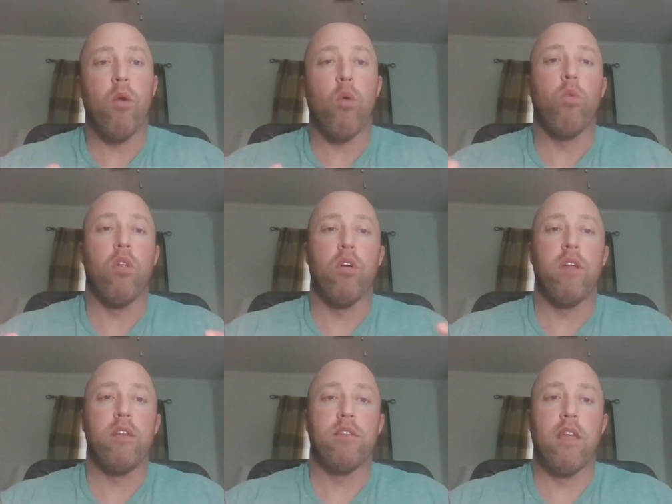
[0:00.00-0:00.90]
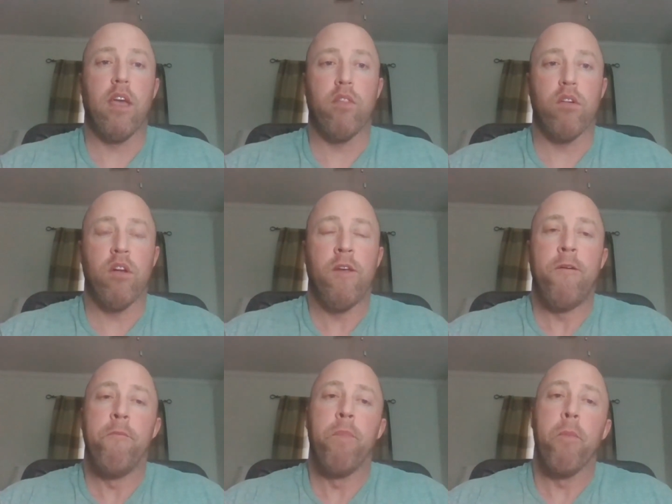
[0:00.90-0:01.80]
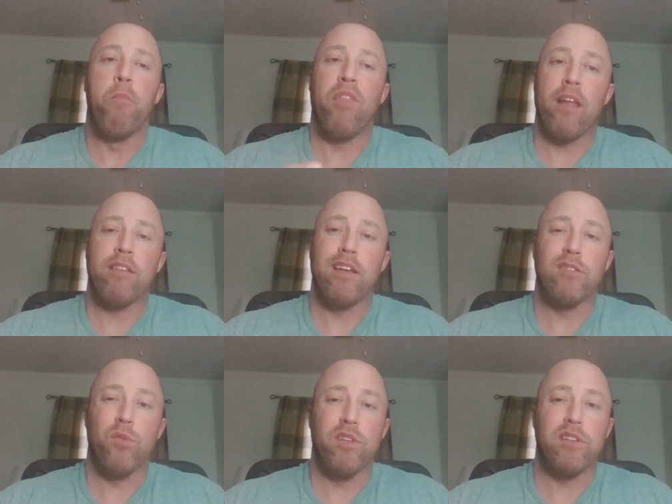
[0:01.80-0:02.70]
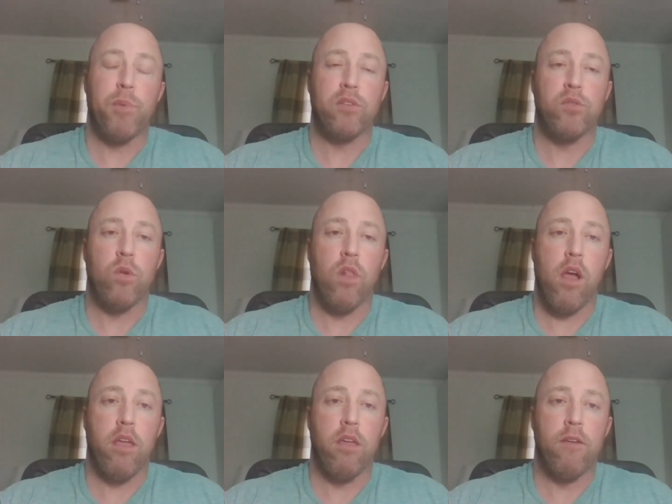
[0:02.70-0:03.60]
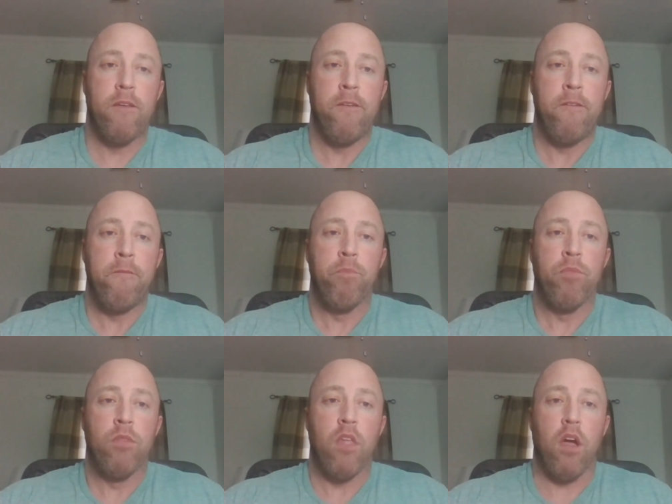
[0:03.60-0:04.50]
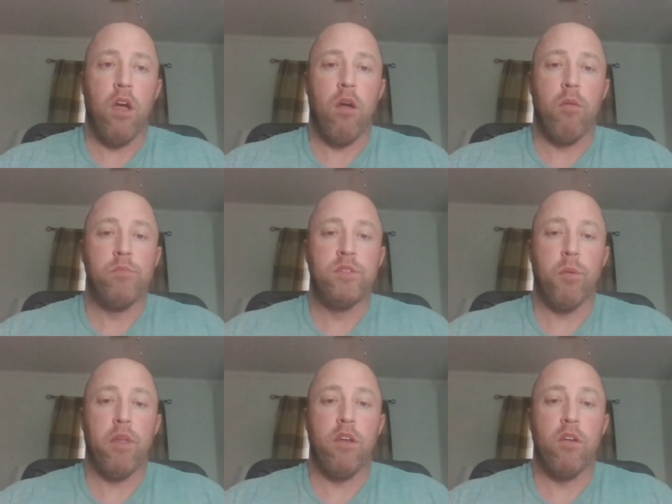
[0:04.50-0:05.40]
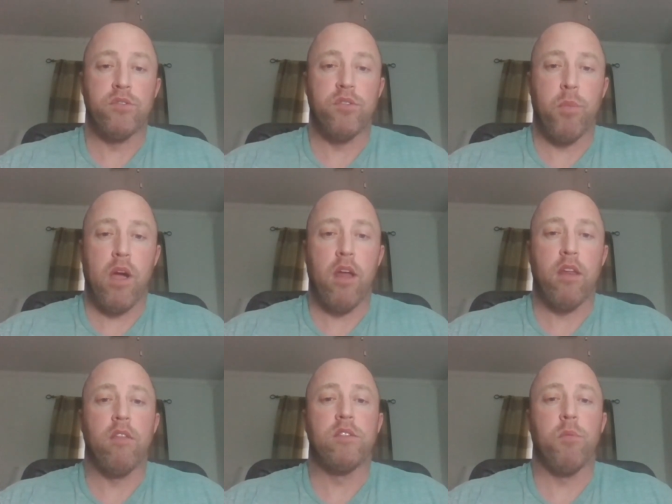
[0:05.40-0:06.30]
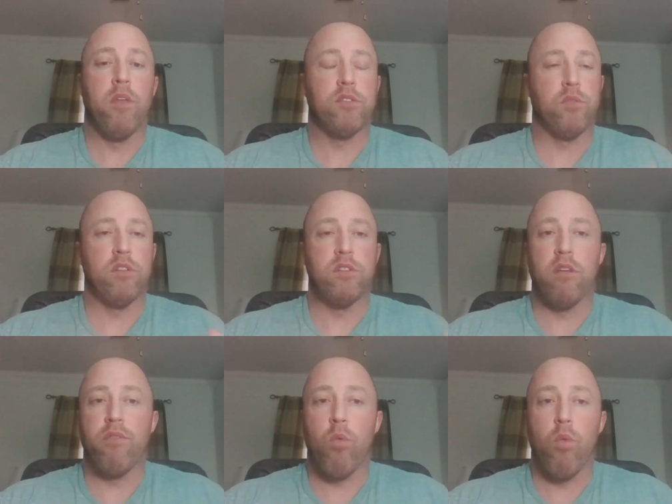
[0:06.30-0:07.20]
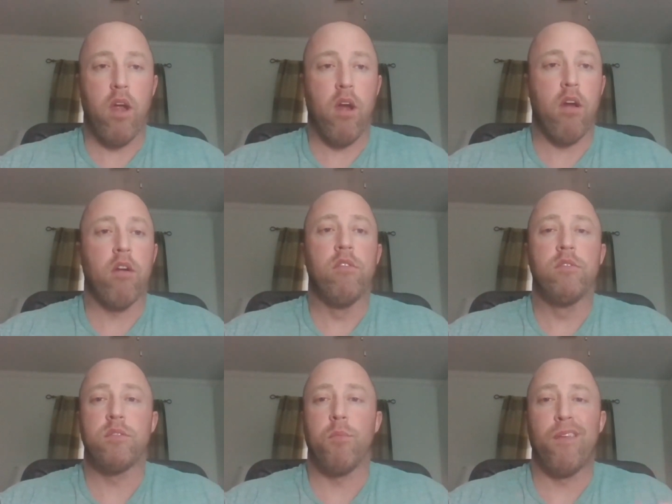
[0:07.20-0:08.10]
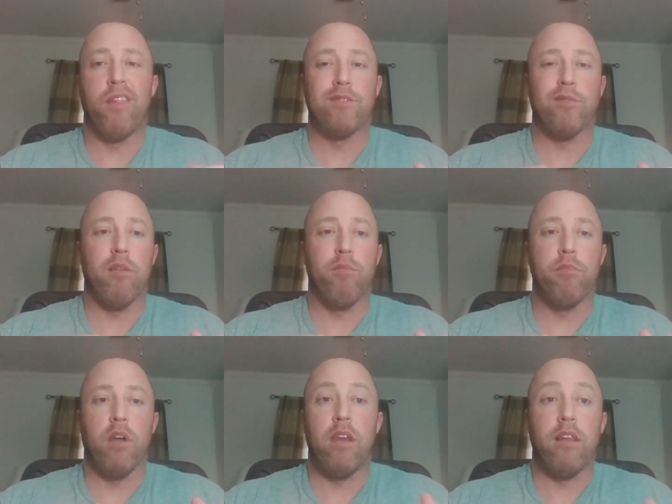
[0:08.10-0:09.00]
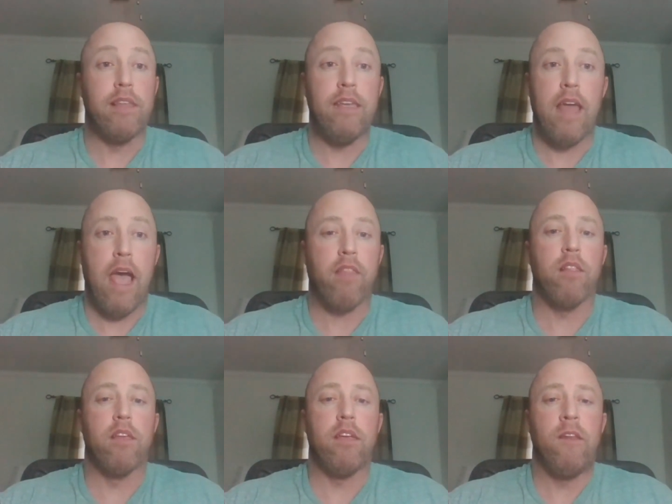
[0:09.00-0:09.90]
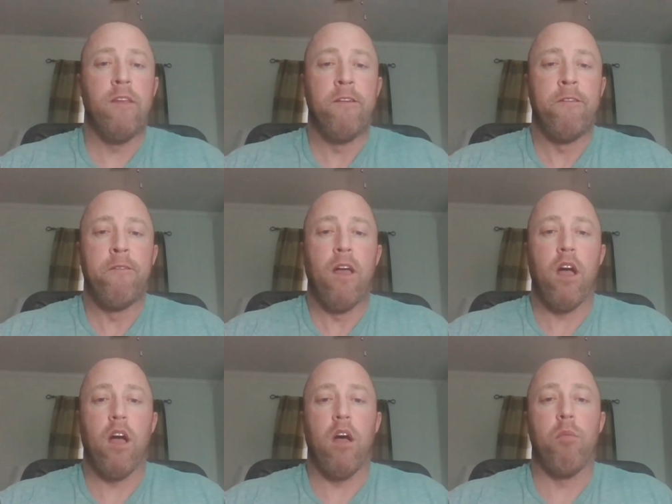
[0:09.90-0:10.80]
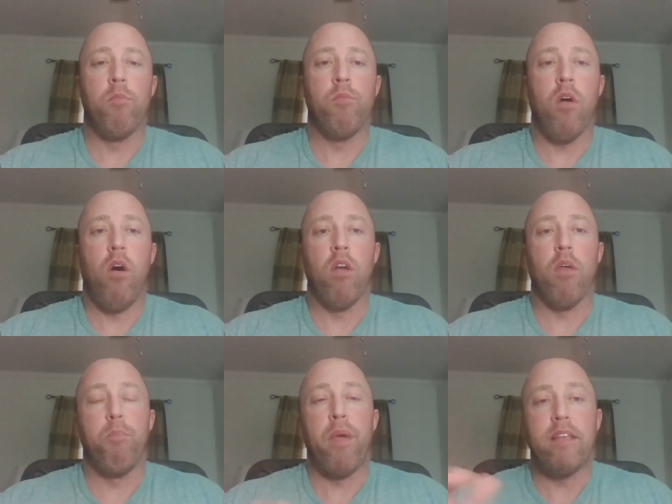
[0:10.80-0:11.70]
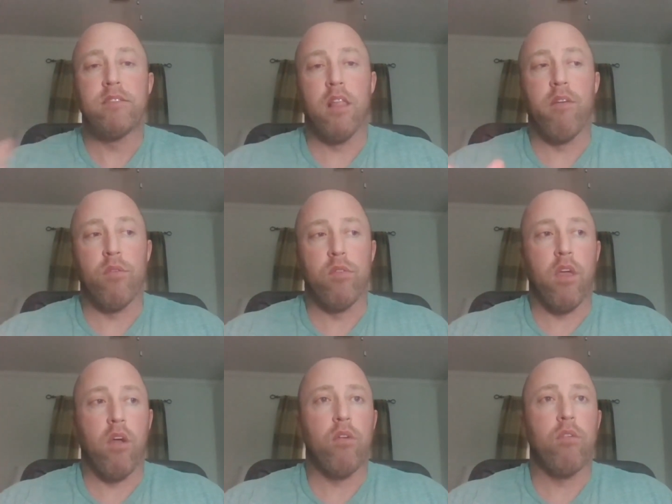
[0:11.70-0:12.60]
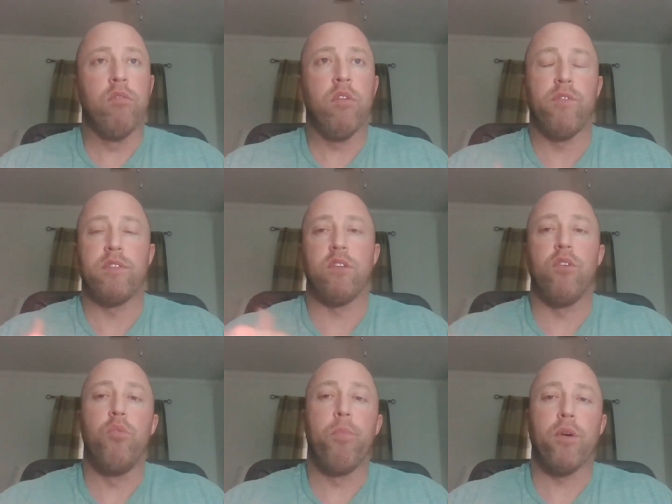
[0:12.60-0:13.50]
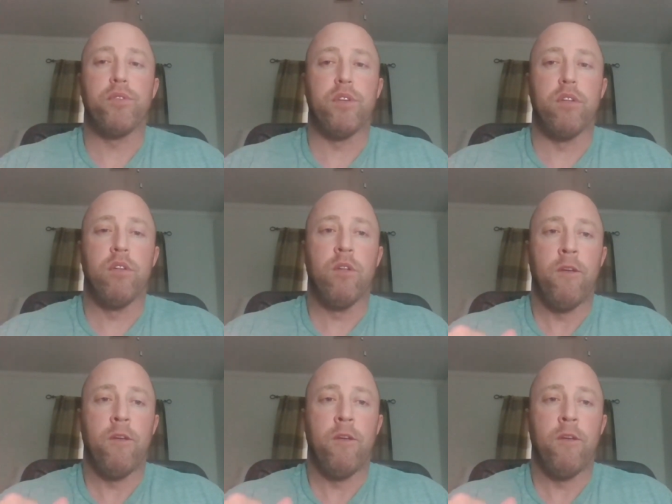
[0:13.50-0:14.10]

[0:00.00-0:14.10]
of learn it together. But that takes a really special client. Um, somebody that knows their body, somebody that's really self-aware, somebody that's an elite athlete. Um, on a base level, though, that's a new person